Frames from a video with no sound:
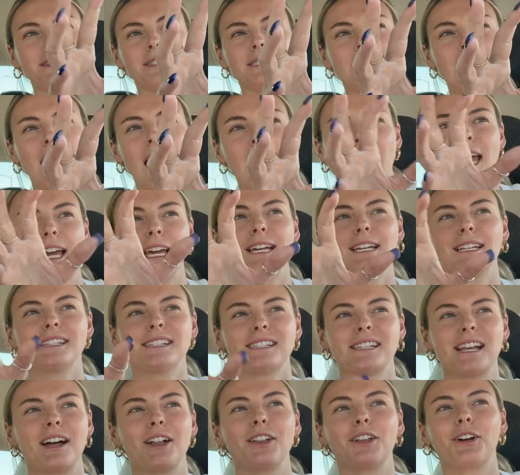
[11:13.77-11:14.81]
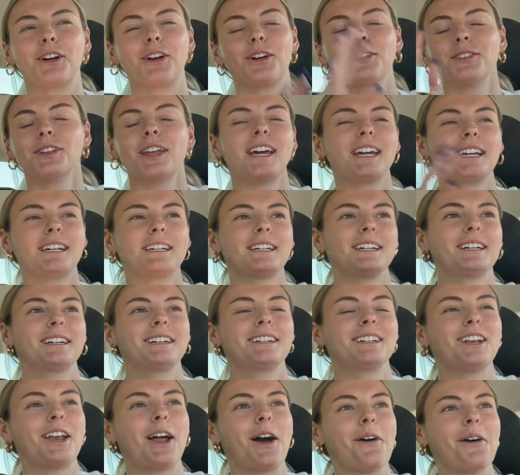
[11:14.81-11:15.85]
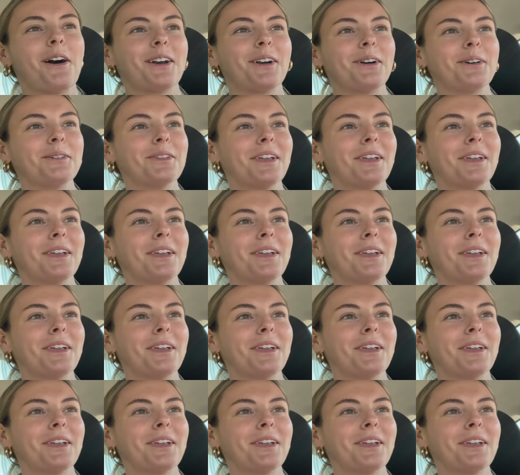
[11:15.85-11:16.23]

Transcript: dank cellar. Like, no, I don't